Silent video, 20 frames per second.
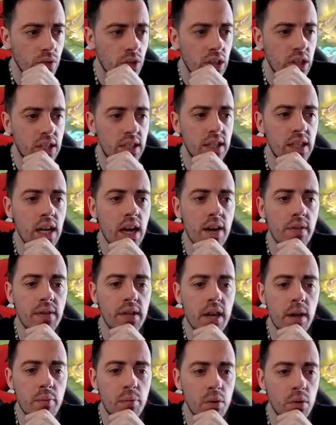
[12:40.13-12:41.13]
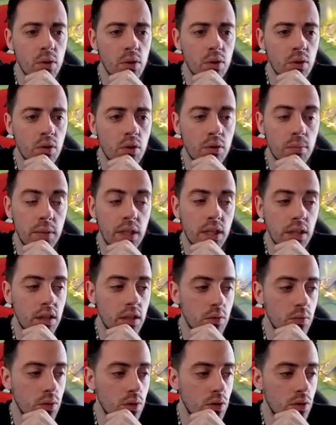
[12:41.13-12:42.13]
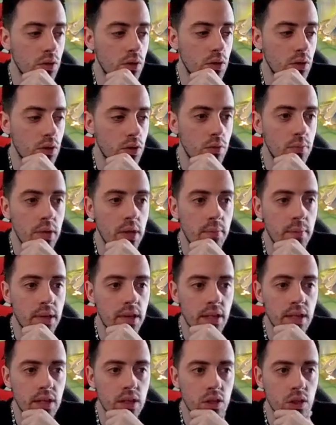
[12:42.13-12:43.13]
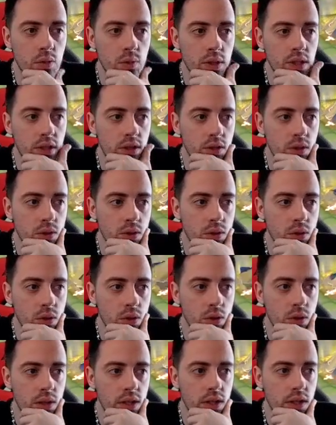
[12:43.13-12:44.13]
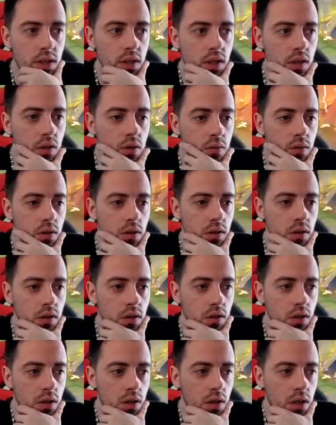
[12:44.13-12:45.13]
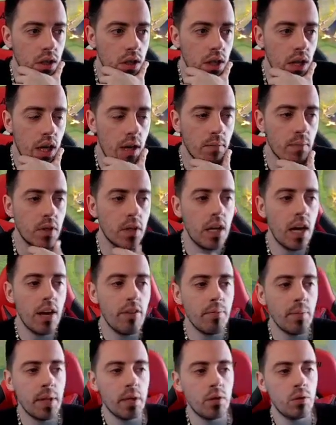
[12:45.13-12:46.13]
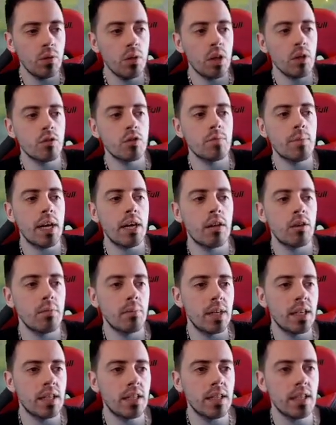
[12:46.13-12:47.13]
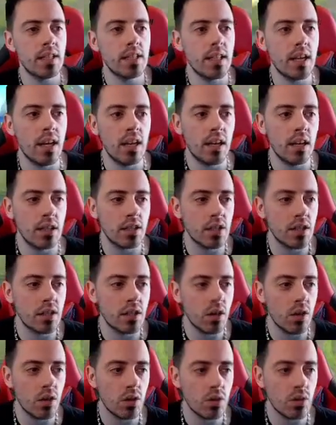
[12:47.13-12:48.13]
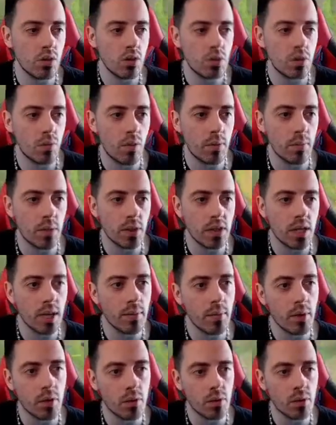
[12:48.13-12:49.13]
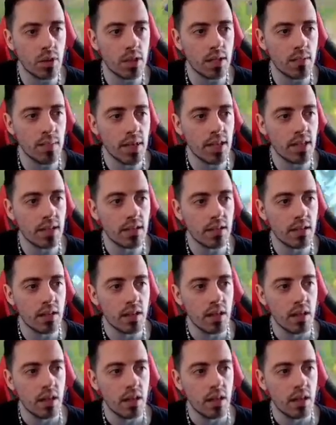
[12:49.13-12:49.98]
I still have the apple on all my heroes though, so maybe I can do it in auto and it's gonna work. I'm gonna have my cooldowns back on my Nita, she's gonna use one more time her ultimate.